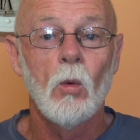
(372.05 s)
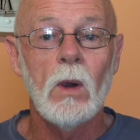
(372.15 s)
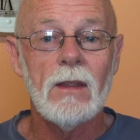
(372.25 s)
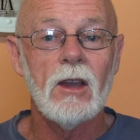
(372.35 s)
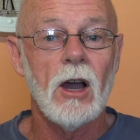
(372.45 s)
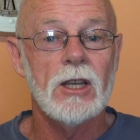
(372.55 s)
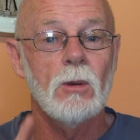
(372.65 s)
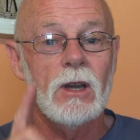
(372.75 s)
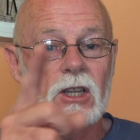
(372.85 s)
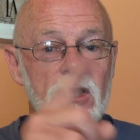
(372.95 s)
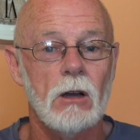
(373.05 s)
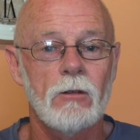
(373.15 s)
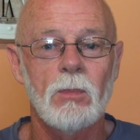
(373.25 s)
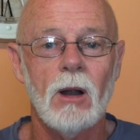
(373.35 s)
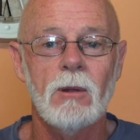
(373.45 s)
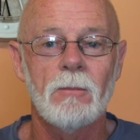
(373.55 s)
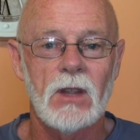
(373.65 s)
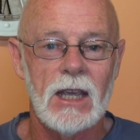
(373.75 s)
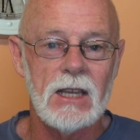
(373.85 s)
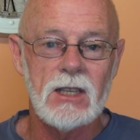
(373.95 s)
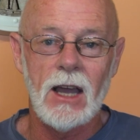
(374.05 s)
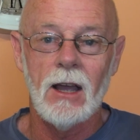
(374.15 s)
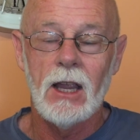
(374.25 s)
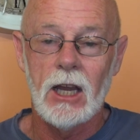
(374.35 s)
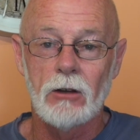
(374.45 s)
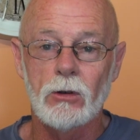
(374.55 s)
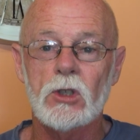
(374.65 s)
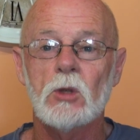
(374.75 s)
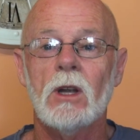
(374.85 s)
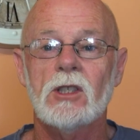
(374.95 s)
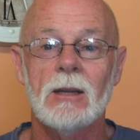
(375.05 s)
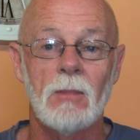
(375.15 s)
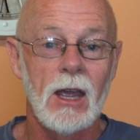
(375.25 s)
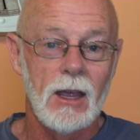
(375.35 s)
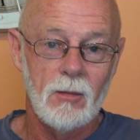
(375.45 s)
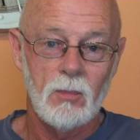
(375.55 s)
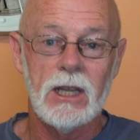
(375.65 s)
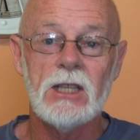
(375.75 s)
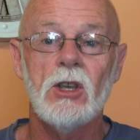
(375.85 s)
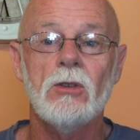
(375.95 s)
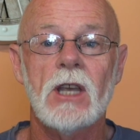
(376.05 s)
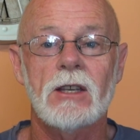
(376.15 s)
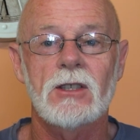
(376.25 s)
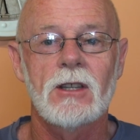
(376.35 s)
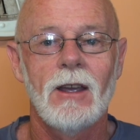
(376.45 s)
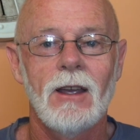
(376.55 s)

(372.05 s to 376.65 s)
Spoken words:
We are the guys who are going to solve the problem. Here's our aerial SWAT team. Please use us.